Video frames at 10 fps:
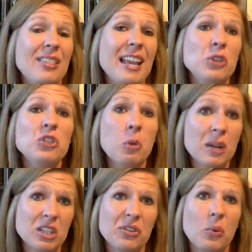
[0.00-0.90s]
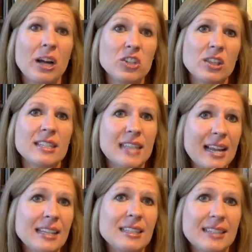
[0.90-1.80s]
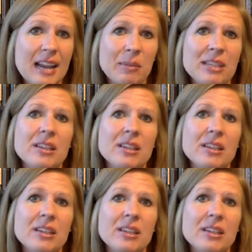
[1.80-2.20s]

to thank you so much for watching the second segment